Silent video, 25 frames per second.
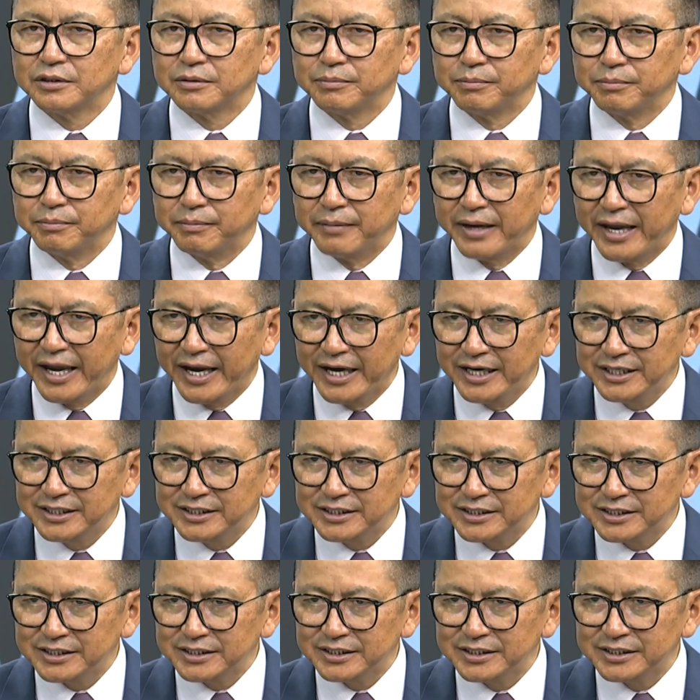made
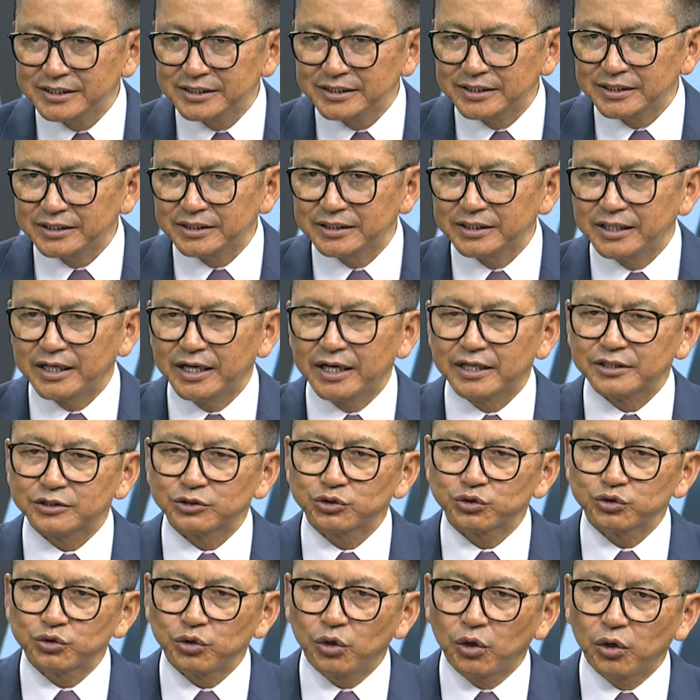and
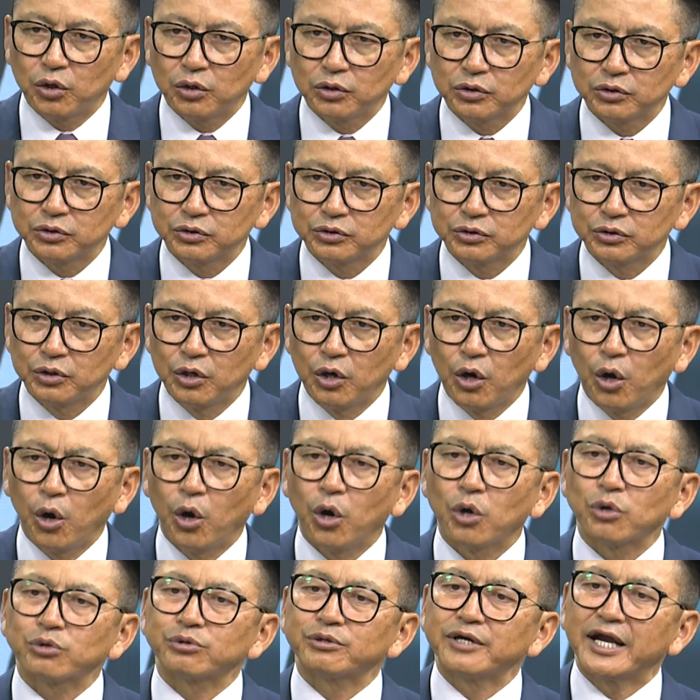sold
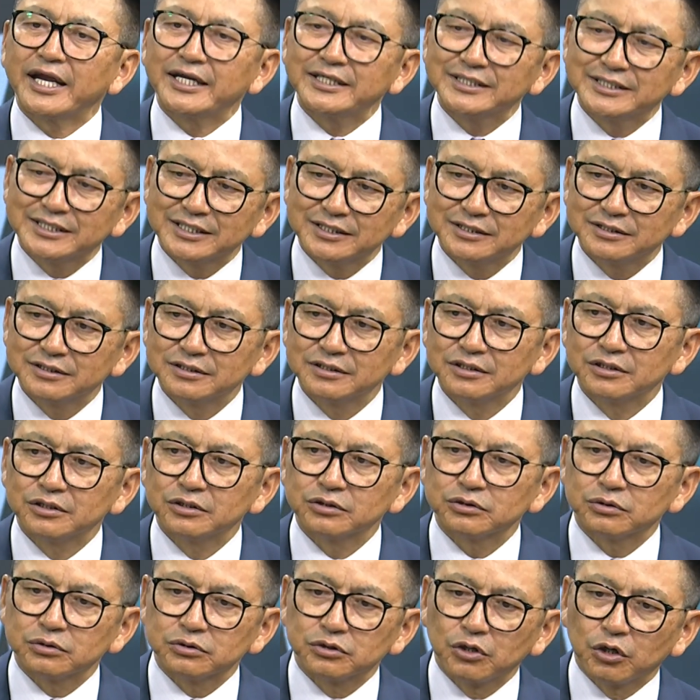or rented
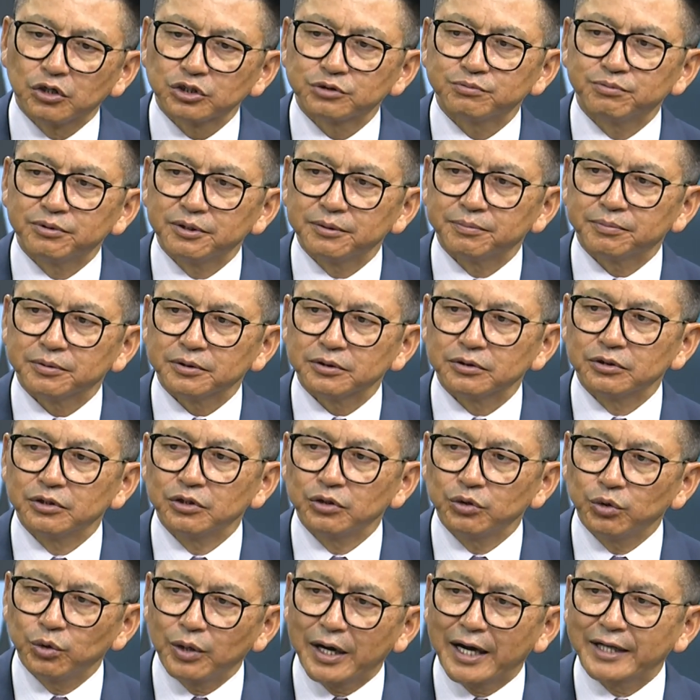to those people
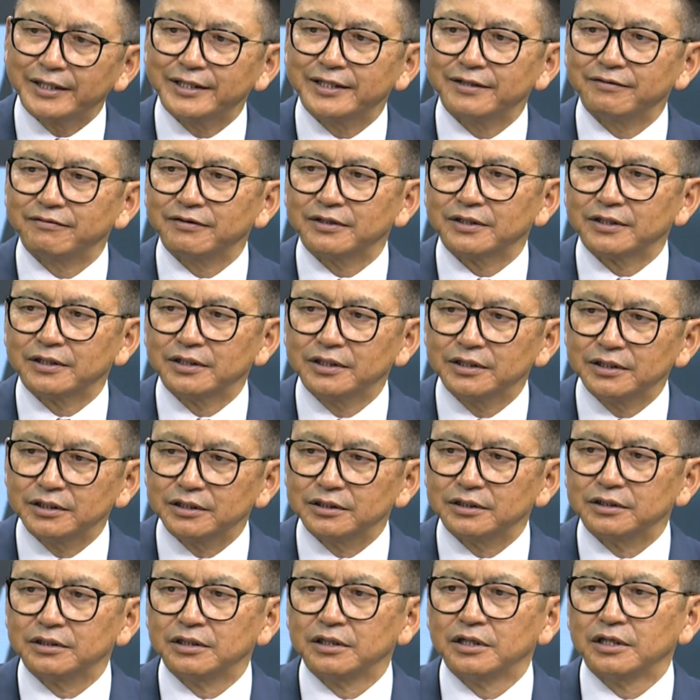who are living
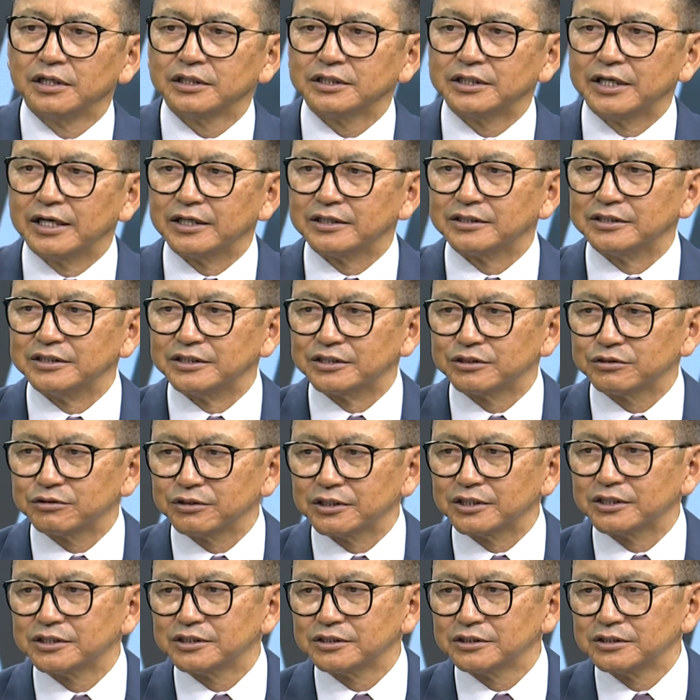in Gir
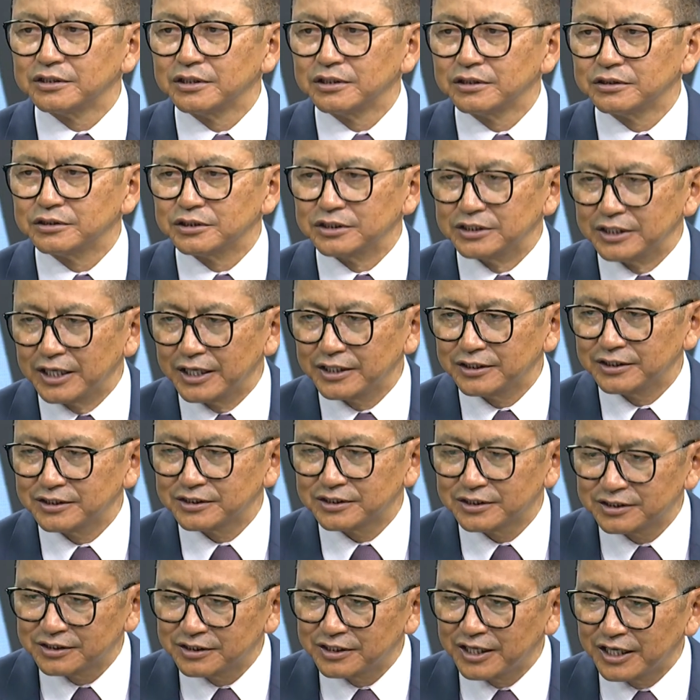districts today. This
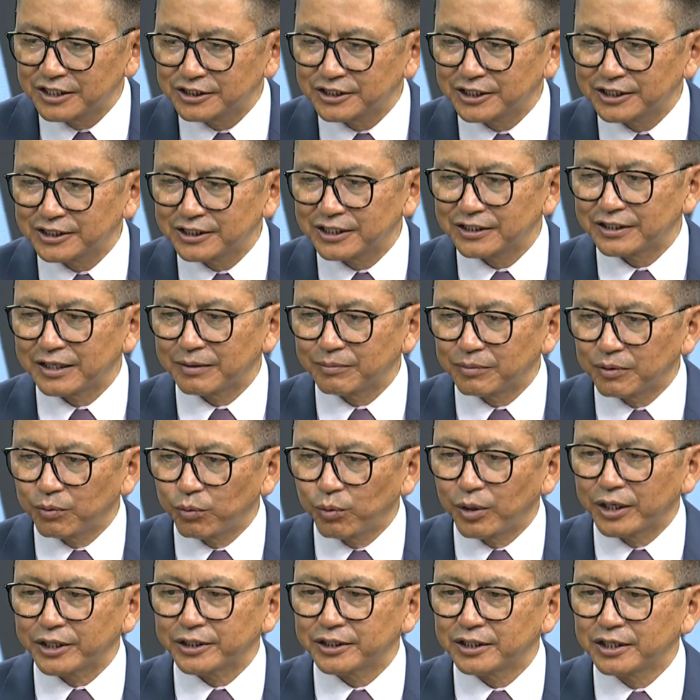is the agenda number
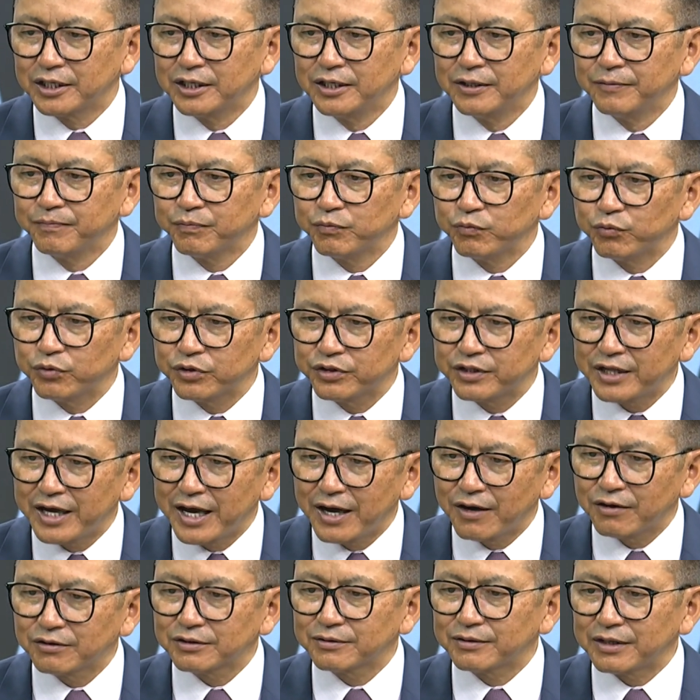one.
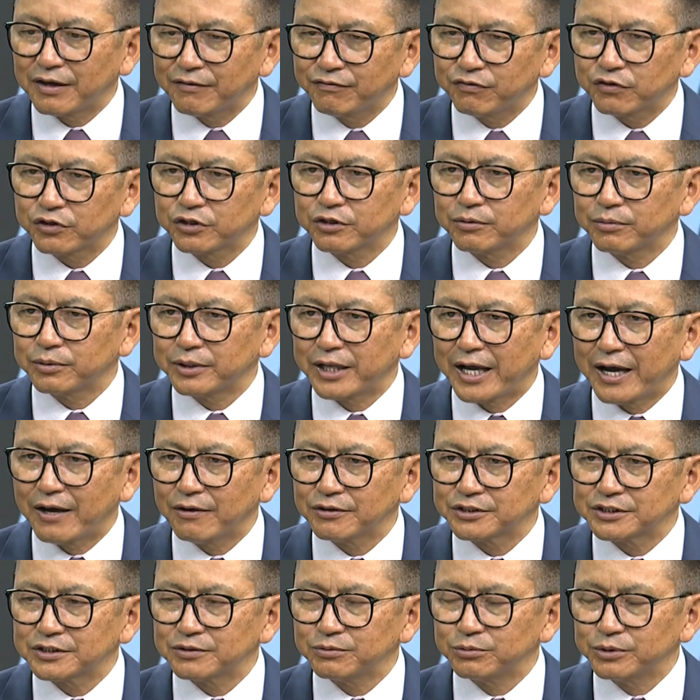Without affordable
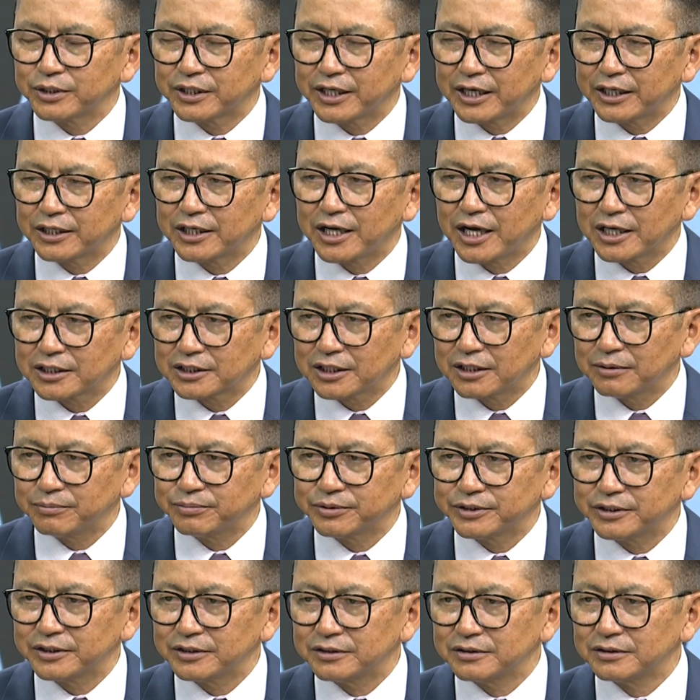housing, we cannot
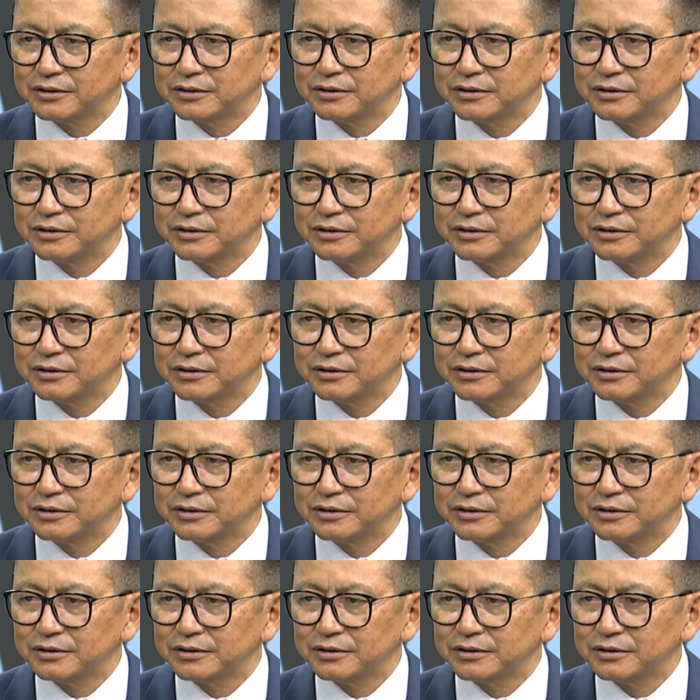complete